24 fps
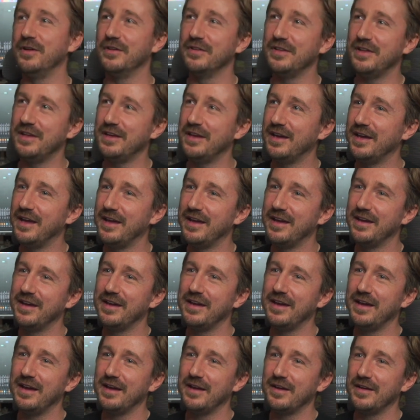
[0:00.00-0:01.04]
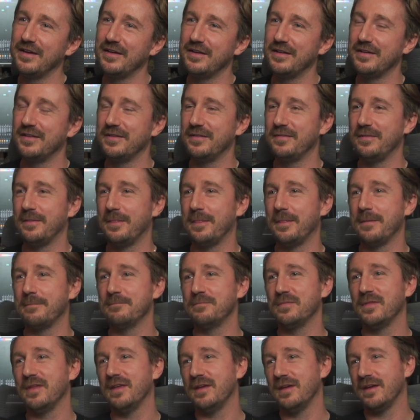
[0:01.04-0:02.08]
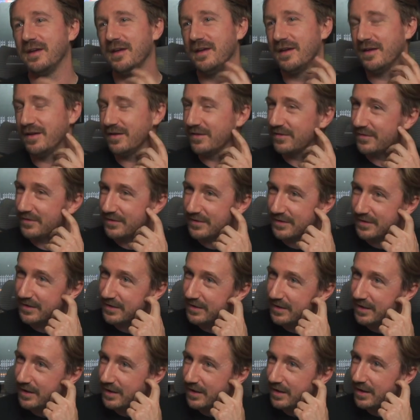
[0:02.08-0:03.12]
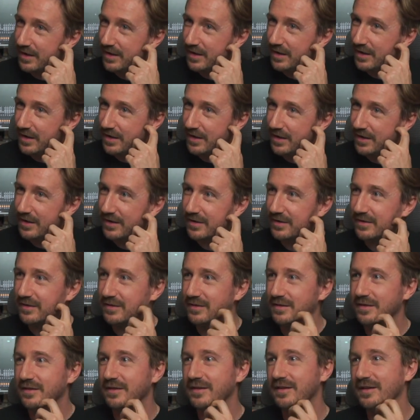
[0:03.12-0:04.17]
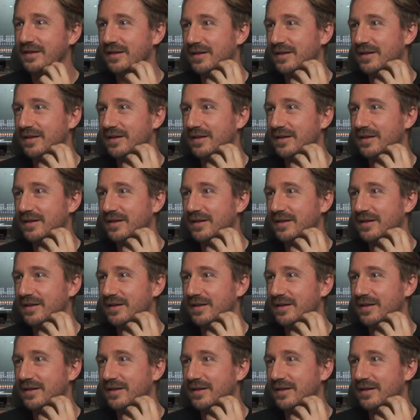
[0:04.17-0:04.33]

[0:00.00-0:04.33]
I don't use the word frustrating. I know that's a deep word, but is that like, man, this ain't.